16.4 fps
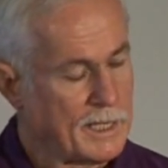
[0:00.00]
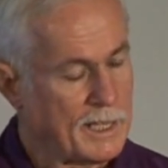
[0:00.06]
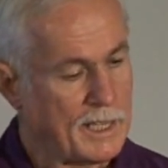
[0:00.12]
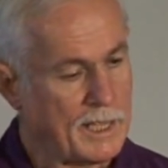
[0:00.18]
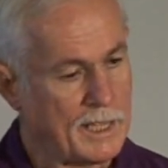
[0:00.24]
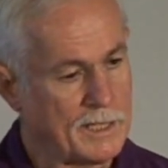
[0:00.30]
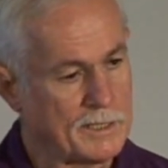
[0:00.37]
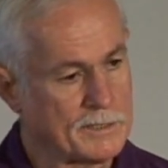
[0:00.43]

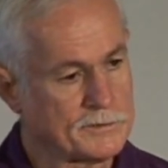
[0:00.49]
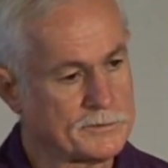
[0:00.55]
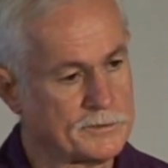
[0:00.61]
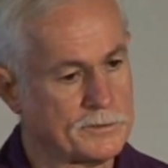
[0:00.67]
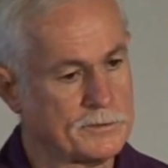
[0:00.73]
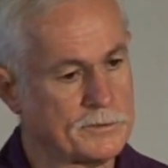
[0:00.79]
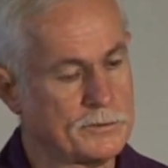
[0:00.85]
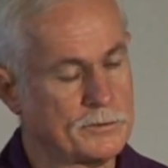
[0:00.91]
and
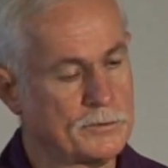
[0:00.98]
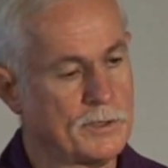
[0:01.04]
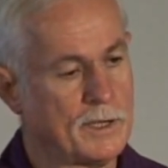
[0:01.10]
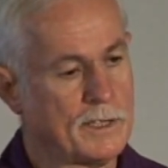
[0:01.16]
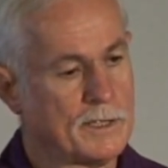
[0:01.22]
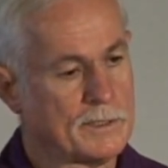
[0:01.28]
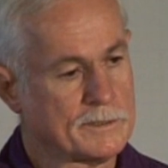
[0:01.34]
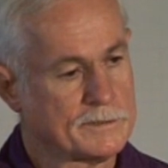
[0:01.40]
to
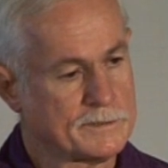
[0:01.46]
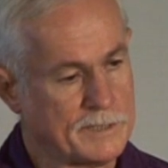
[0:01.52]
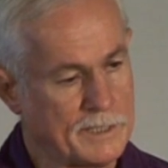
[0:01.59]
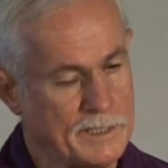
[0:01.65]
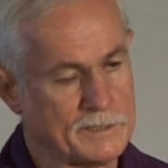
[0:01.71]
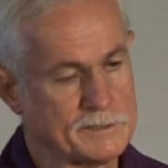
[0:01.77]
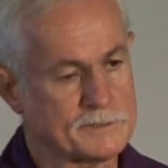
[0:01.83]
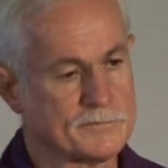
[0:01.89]

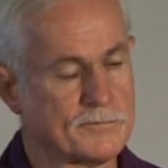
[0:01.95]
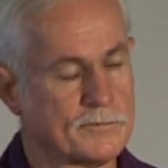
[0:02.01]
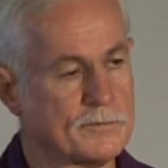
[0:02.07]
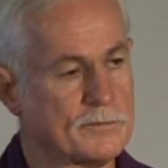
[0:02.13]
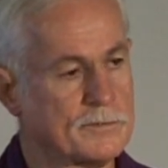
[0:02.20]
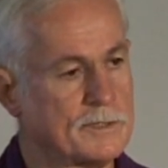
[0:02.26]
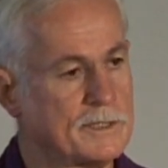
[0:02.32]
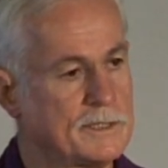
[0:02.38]
test
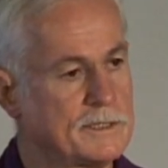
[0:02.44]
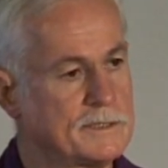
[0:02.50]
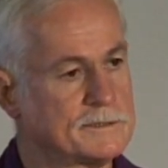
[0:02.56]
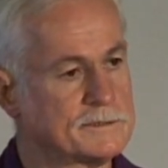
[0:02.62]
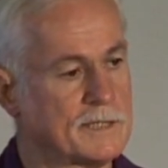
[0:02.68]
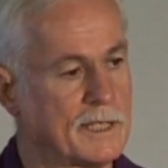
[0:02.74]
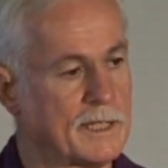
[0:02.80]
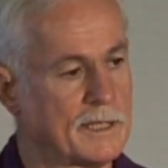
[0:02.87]
for
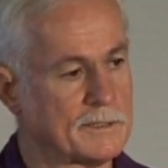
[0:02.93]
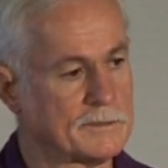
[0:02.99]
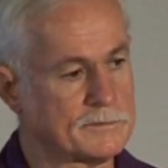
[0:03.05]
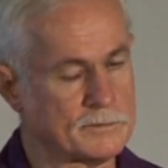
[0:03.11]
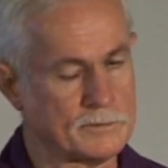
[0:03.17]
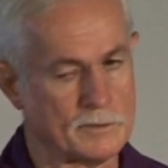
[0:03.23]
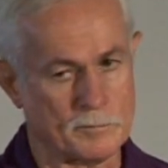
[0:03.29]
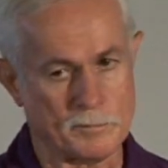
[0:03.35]
these and
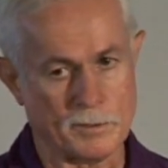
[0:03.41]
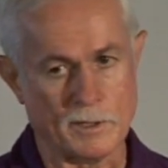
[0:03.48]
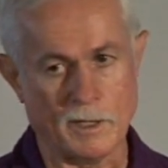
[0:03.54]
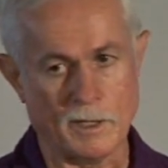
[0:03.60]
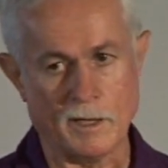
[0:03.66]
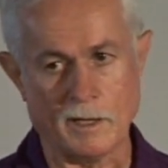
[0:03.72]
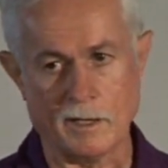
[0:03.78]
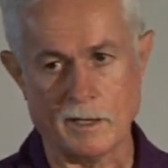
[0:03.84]
to
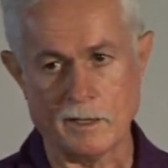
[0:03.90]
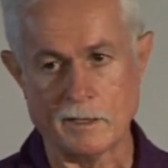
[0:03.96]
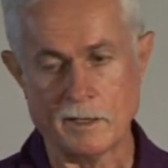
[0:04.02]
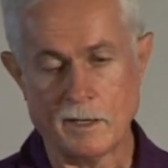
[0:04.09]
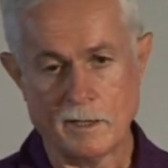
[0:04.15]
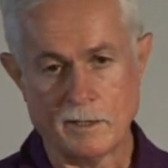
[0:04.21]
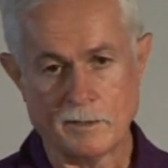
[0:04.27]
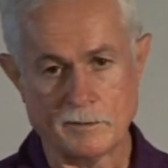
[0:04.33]
apply
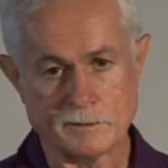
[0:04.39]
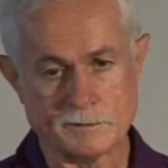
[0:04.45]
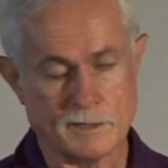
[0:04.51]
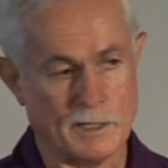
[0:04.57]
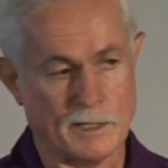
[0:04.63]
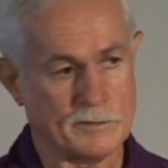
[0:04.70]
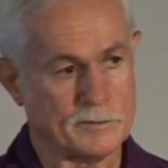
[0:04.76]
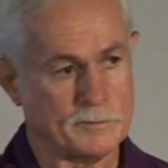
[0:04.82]
this
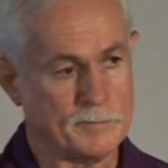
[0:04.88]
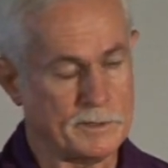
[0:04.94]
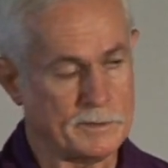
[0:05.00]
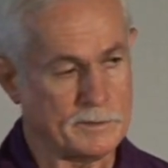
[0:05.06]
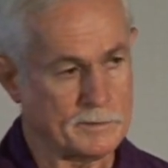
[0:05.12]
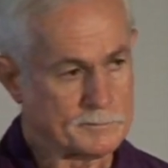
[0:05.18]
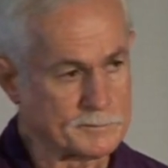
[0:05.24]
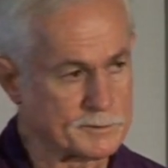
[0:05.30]

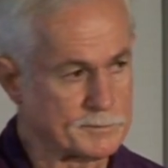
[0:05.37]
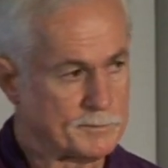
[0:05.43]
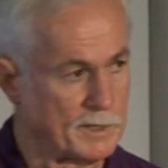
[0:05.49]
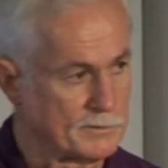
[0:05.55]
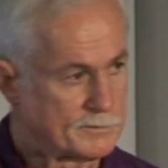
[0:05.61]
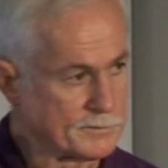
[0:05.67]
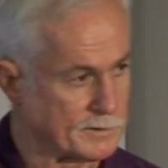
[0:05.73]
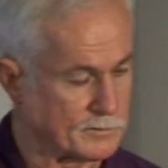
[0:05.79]
aluminium
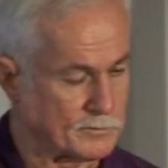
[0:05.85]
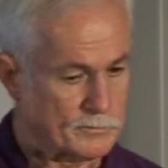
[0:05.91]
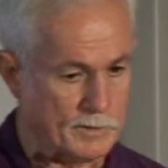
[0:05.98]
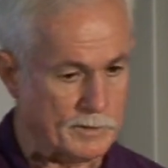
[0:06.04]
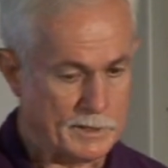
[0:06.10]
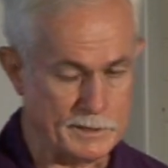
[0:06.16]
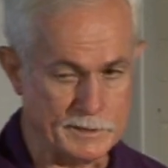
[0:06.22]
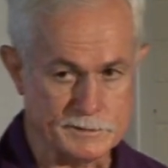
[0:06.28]
smelting
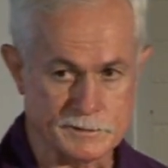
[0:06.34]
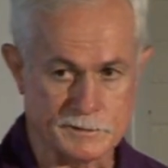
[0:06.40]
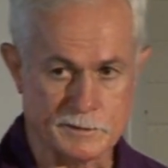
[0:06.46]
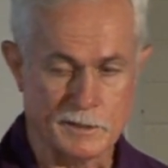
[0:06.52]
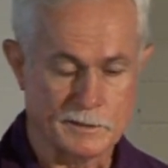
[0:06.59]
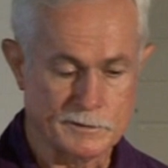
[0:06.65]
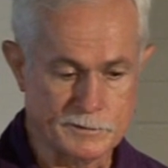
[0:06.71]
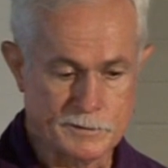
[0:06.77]
waste
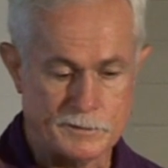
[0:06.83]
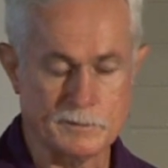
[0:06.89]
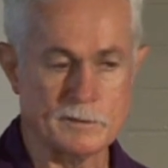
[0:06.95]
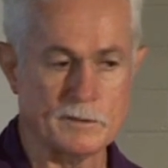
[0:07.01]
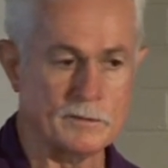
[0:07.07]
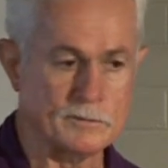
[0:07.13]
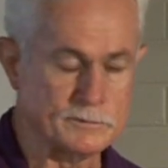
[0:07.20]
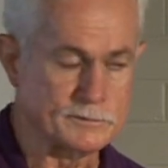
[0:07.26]
to
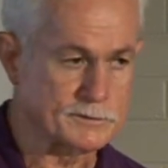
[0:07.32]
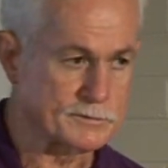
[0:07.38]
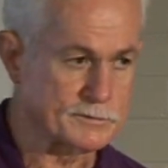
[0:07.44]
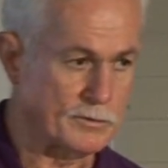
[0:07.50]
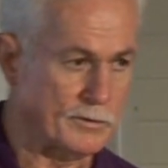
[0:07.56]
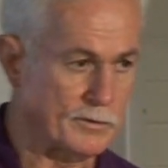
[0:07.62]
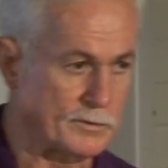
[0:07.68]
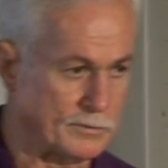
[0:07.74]
those
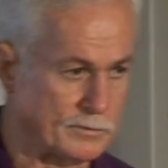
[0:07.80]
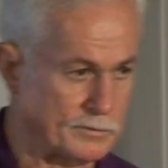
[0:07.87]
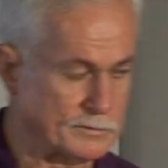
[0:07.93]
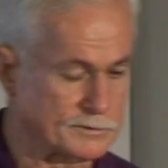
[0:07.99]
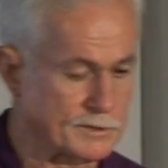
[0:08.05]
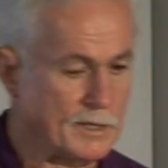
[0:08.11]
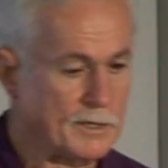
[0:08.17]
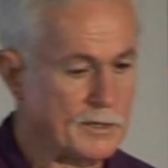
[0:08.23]

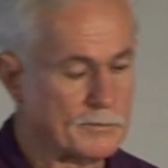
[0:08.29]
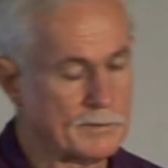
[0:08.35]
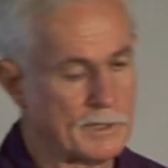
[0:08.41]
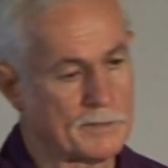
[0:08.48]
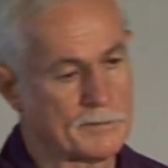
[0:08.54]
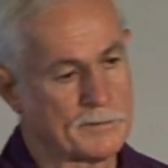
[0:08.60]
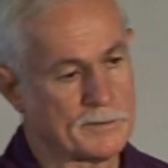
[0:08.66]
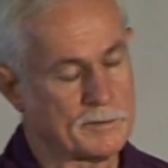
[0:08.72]
soils,
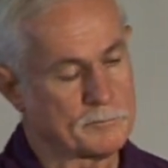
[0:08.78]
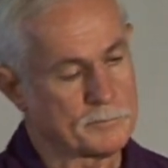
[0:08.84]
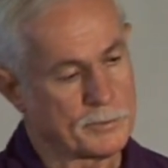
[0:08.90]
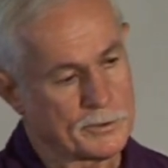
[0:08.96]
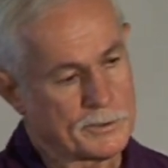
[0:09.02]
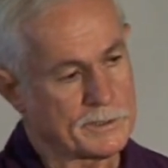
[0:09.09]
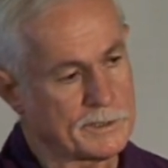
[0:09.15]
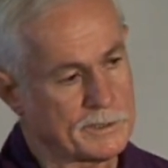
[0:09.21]
rather than
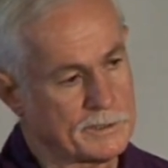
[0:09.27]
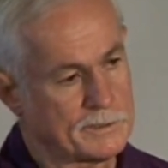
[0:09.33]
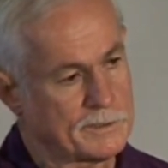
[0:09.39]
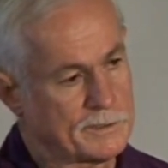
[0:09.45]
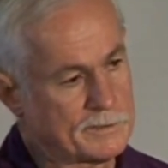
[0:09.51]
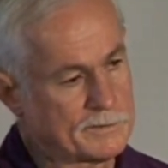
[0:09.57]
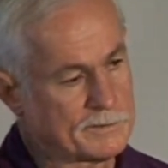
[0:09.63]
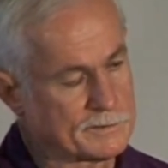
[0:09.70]
putting it
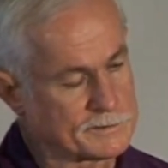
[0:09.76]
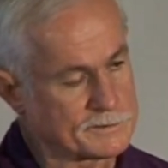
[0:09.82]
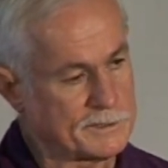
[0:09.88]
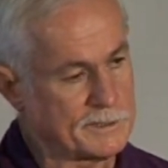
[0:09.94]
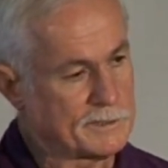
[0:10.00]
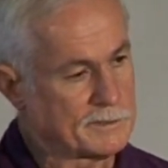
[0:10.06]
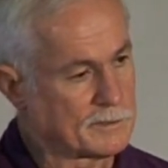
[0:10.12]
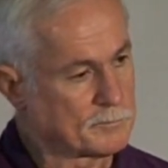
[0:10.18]
in the
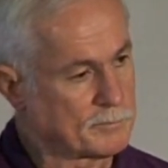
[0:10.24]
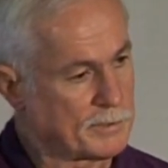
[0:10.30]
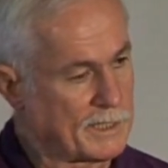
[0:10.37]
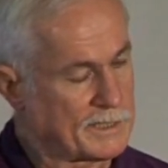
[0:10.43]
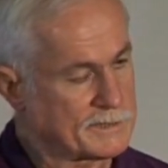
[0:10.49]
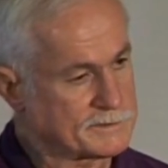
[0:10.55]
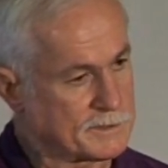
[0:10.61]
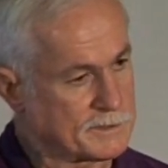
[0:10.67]
steel and
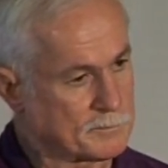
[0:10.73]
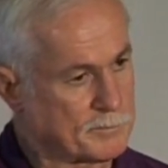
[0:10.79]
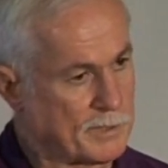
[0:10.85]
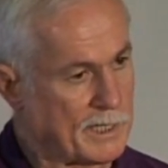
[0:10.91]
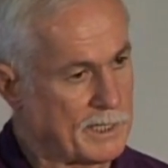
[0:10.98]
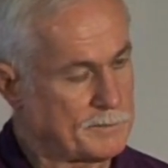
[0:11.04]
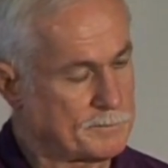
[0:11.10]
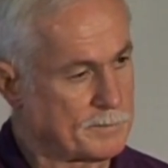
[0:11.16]
plastic
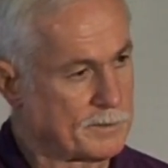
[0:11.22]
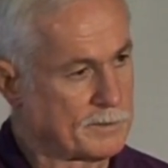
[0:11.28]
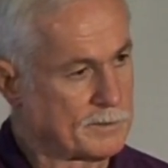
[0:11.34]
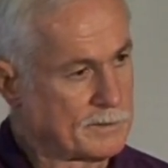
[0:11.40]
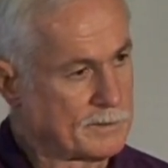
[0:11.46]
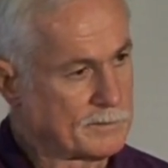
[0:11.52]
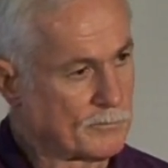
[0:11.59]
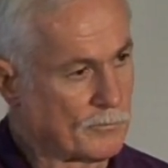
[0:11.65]
pipe
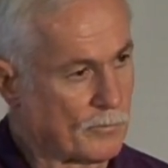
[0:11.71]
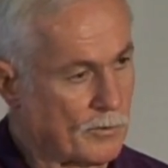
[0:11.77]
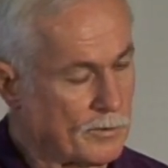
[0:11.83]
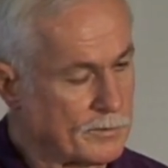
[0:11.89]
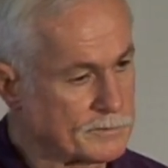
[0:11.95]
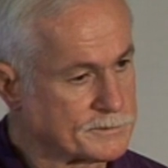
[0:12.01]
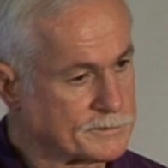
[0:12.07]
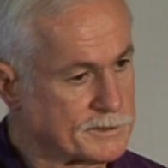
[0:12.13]

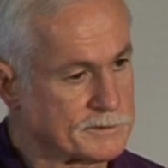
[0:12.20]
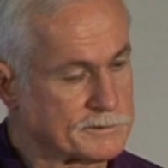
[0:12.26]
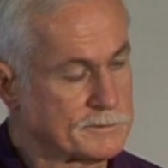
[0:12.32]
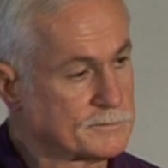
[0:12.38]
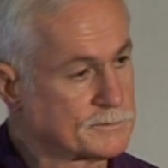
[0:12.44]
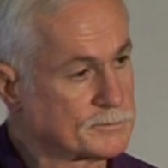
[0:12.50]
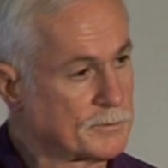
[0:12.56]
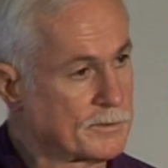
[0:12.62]
water
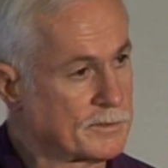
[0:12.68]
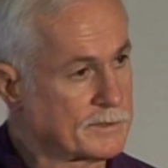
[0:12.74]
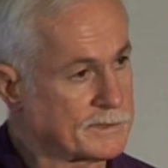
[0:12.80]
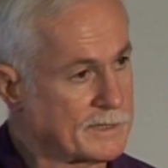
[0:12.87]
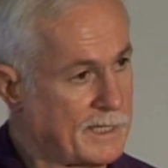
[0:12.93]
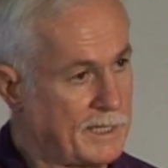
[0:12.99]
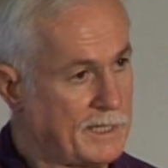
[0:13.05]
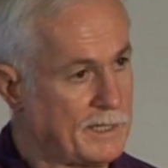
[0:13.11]
systems where
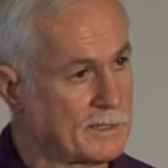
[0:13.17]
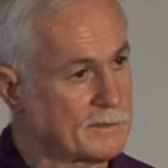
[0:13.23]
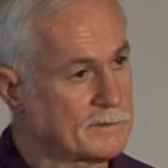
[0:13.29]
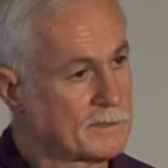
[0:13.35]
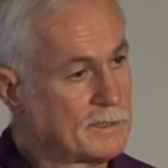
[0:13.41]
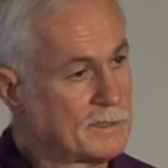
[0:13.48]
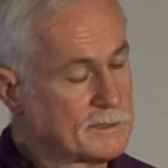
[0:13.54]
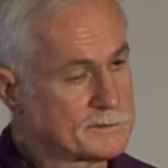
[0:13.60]
it can't
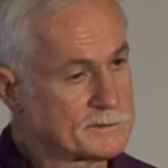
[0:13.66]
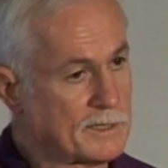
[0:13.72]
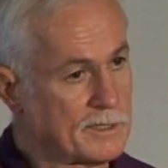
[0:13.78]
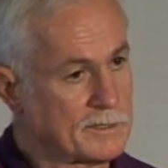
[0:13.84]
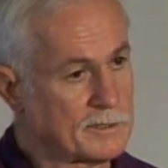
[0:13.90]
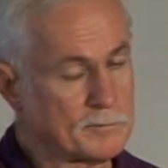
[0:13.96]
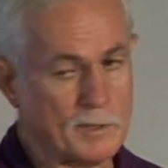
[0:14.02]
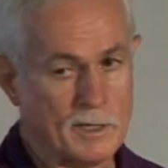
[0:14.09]

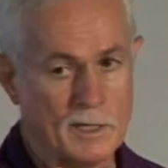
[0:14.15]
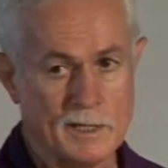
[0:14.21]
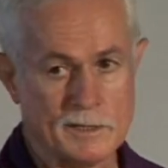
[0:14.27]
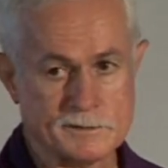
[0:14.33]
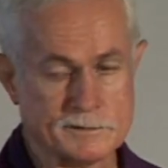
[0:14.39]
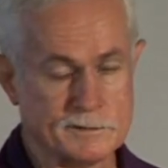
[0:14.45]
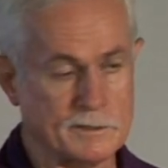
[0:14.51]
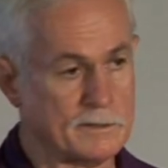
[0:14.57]

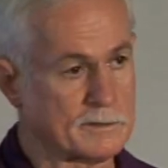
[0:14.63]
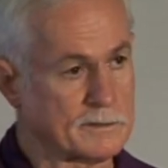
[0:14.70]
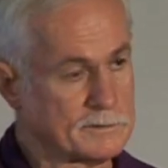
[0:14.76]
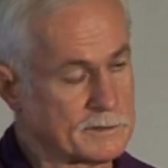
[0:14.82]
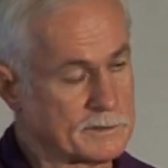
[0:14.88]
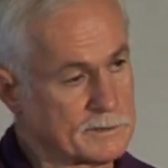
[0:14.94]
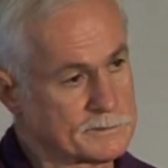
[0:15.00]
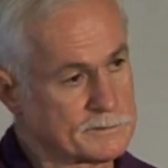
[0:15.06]
solubilize silica
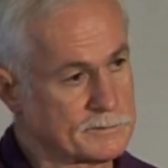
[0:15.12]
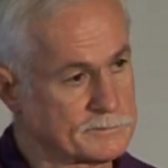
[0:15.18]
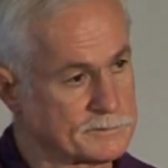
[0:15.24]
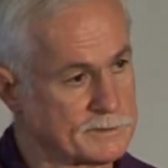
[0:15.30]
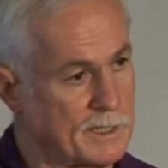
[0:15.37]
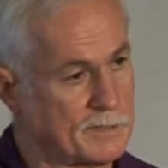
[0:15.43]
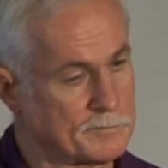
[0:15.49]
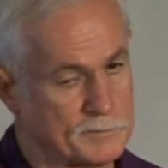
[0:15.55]
because
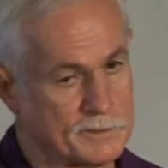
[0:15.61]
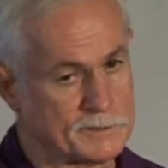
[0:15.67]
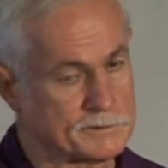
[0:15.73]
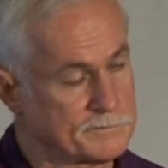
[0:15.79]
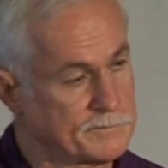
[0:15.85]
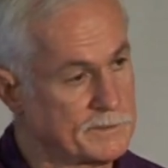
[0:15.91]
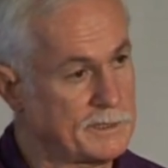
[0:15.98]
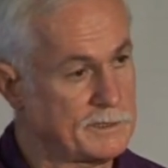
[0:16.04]
there's not much
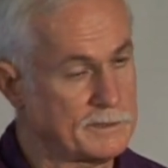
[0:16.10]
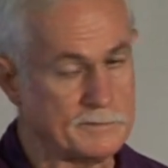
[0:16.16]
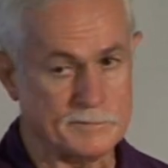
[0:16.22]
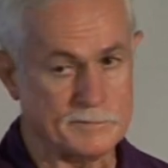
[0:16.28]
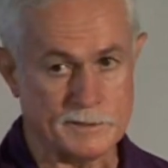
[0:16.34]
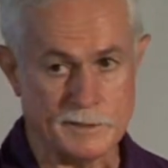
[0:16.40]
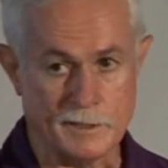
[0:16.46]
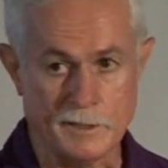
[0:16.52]
of any of
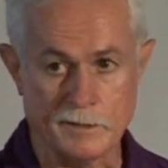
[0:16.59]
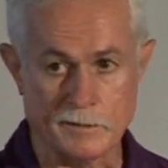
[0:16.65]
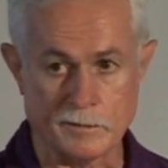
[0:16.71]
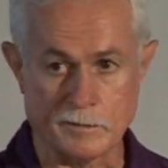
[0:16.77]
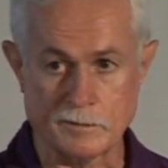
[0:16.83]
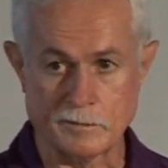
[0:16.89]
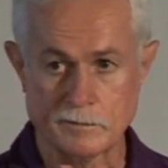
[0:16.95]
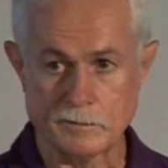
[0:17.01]
it
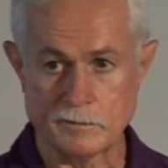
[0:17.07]
there.